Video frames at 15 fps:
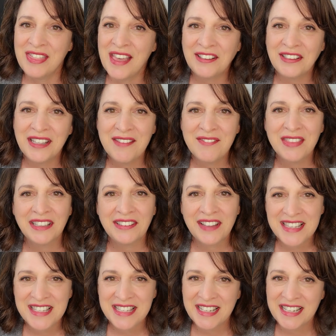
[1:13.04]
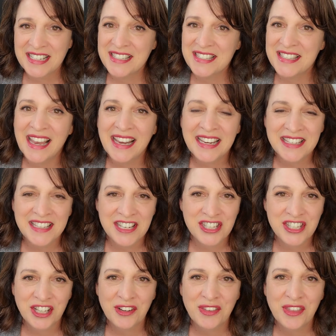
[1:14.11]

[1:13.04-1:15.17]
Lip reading: They'll leave the lesson excited to share